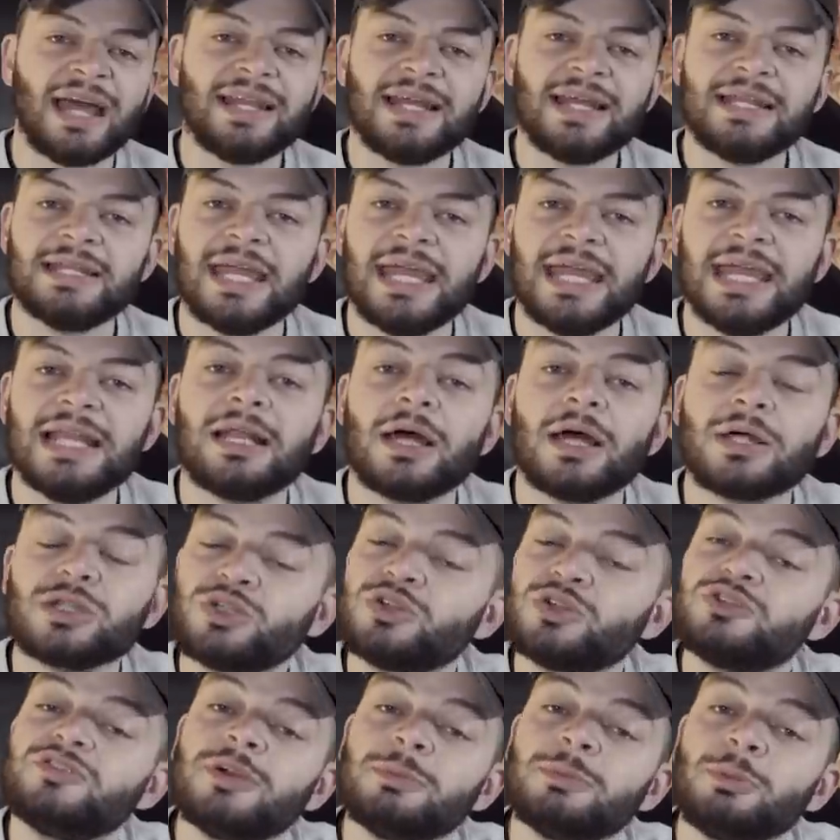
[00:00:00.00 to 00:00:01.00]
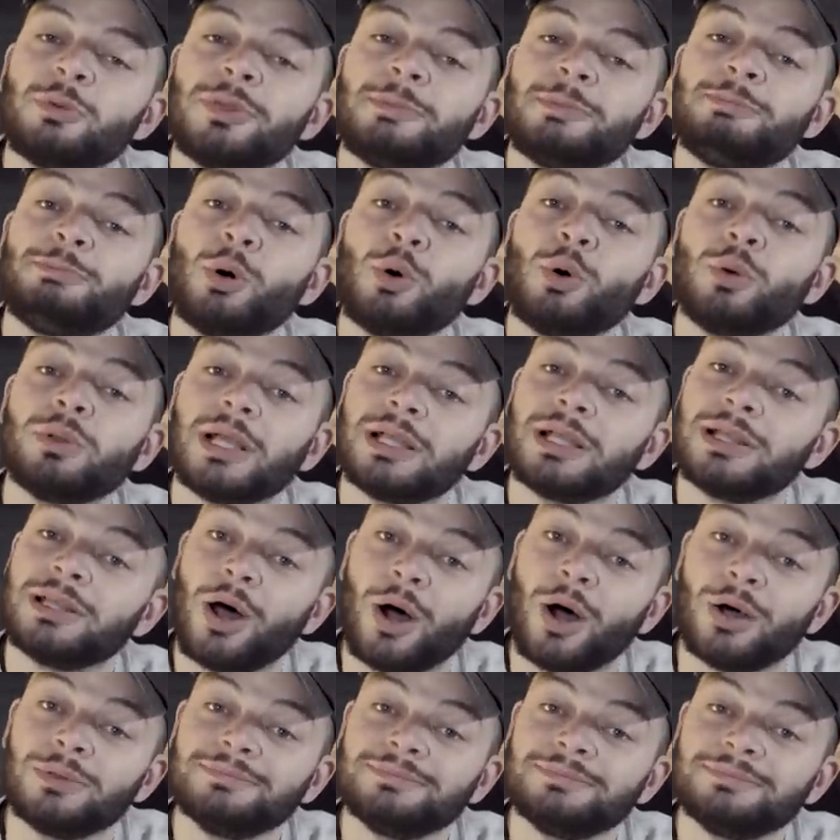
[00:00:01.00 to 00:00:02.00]
And then he likes to dribble the ball a
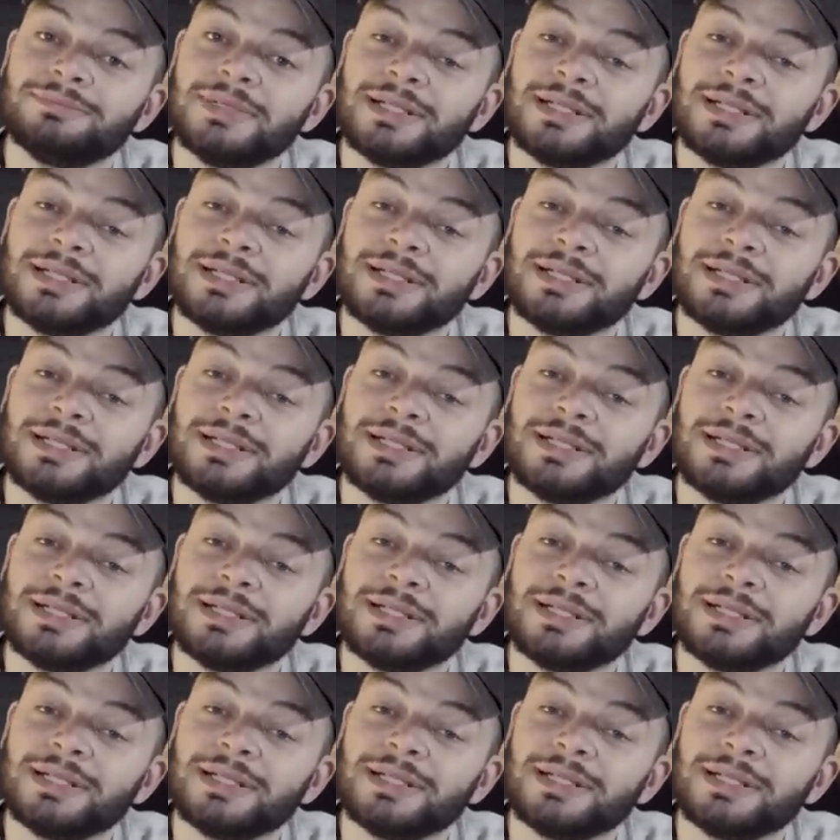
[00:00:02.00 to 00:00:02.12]
lot.